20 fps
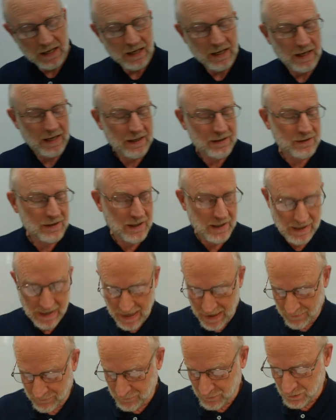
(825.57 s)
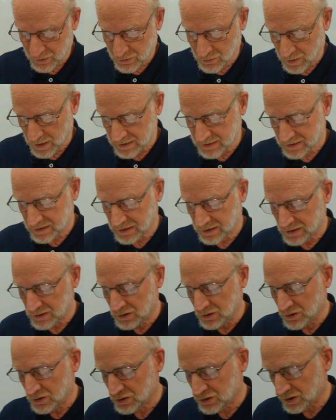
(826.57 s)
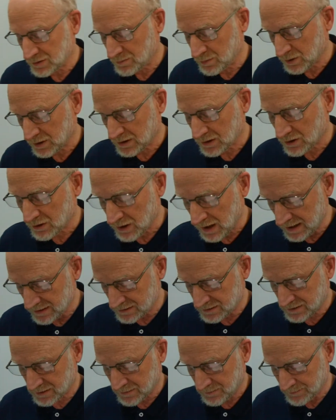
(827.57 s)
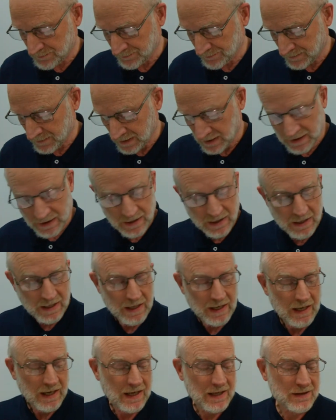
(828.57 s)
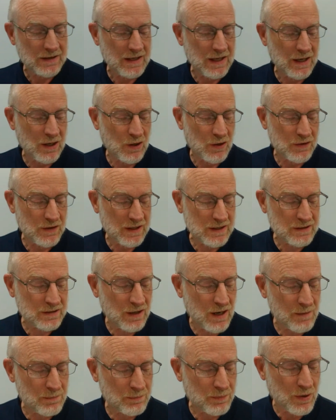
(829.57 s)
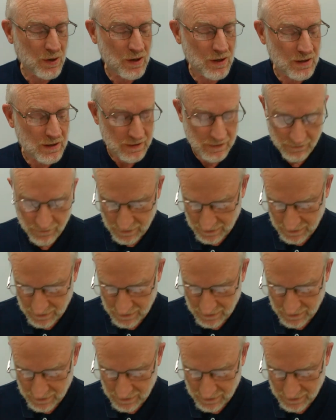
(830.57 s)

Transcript: and then after trusted you should put Christ. And then on the top part of the